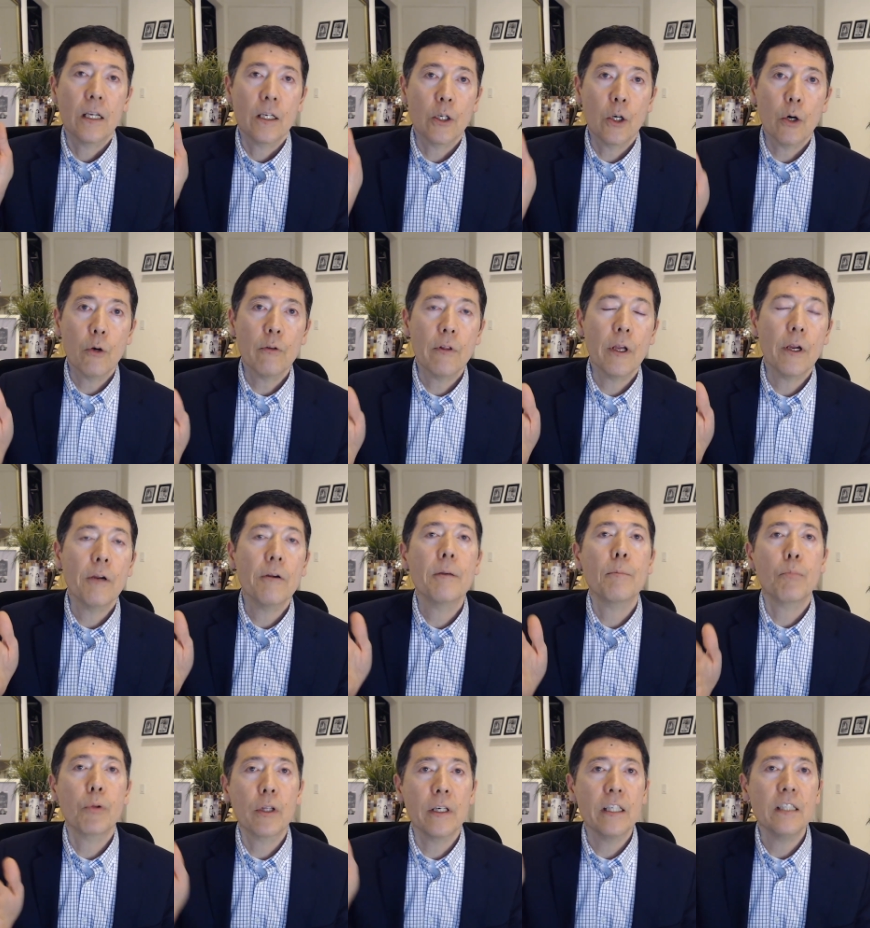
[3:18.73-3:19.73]
Go there
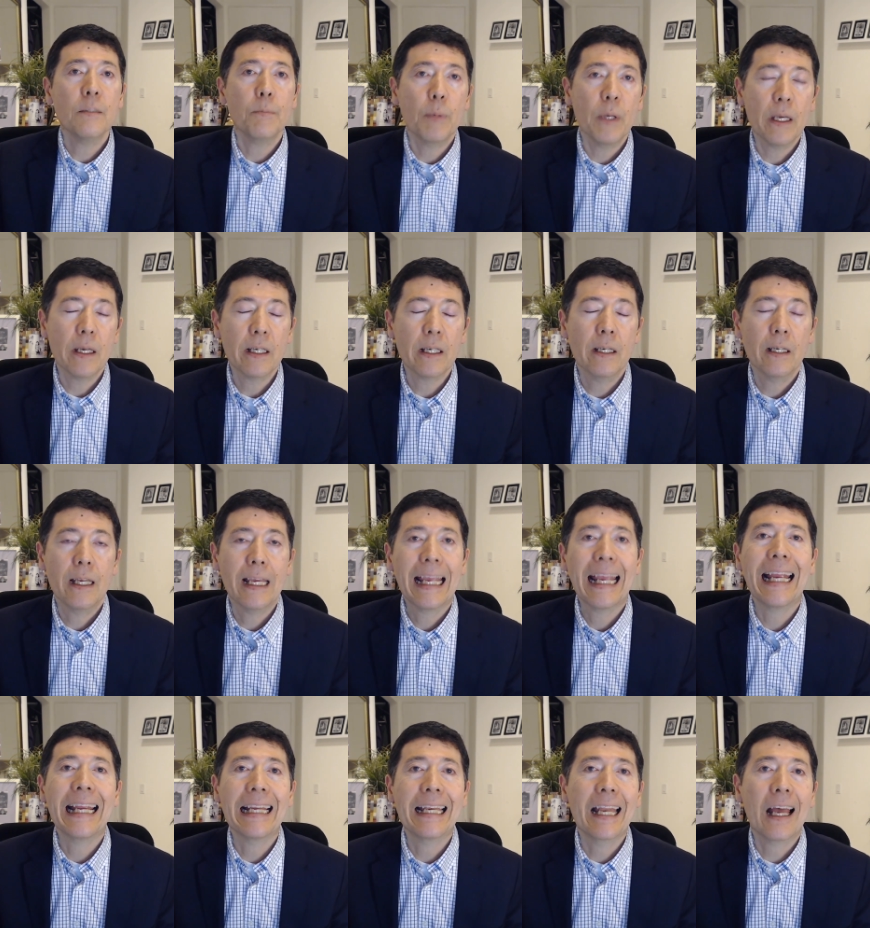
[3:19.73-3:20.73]
and please pick
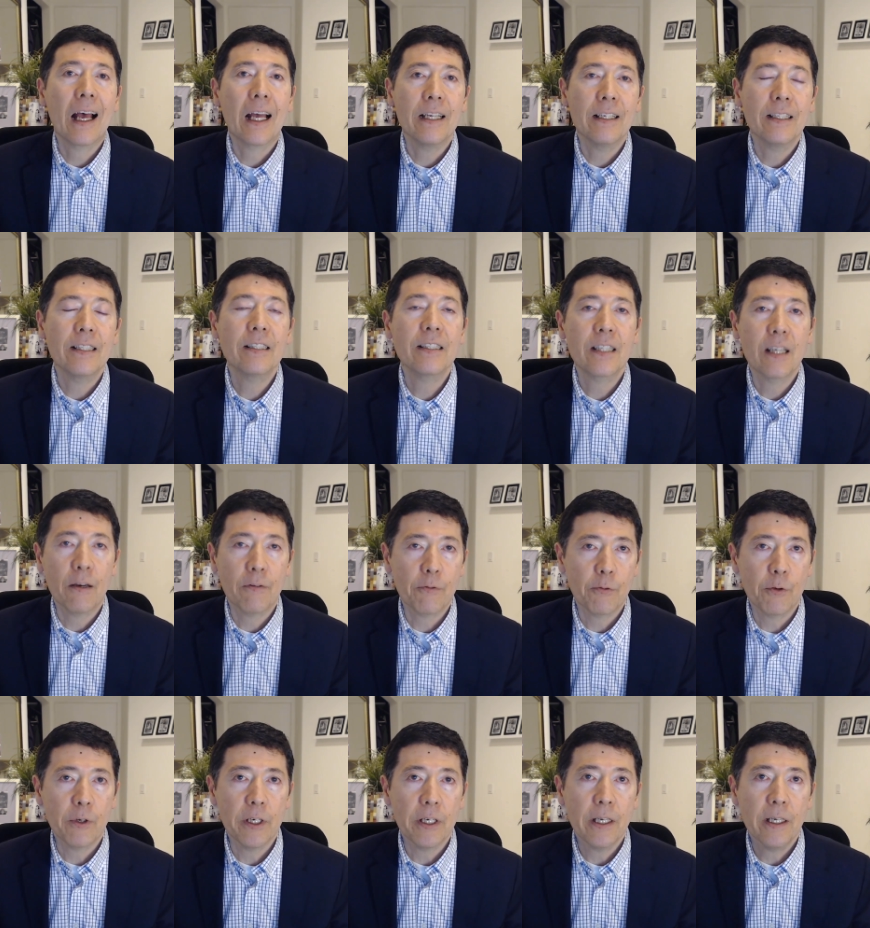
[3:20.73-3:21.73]
a non
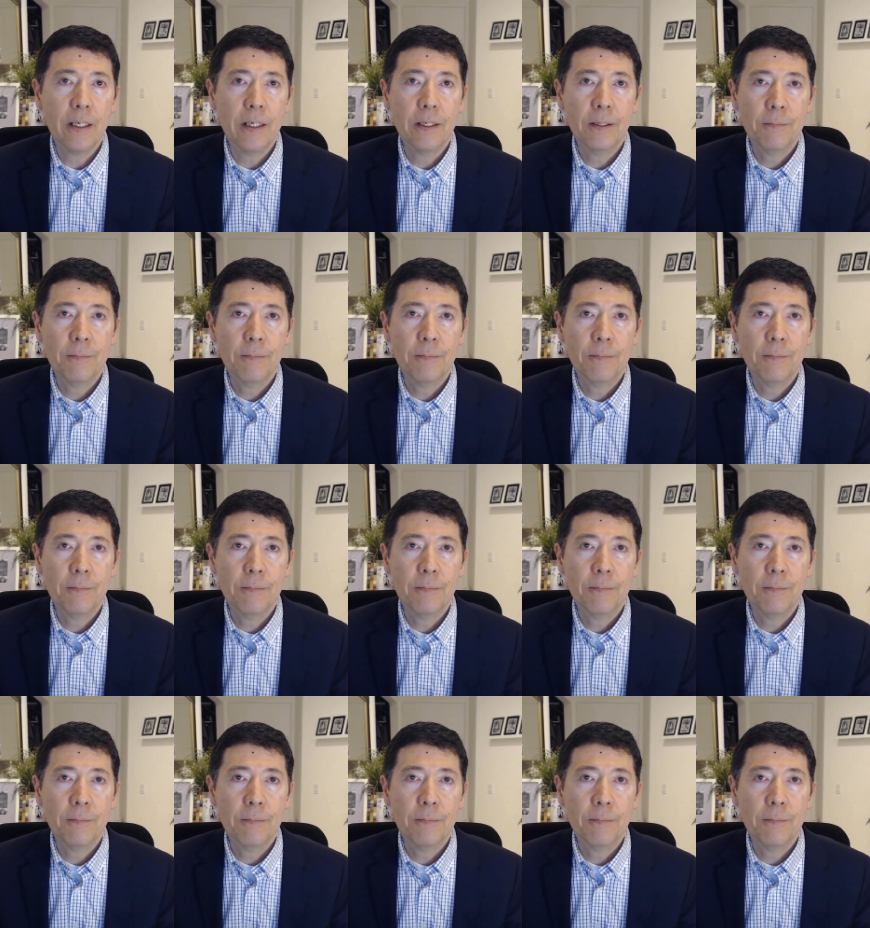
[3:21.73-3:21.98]
discovery,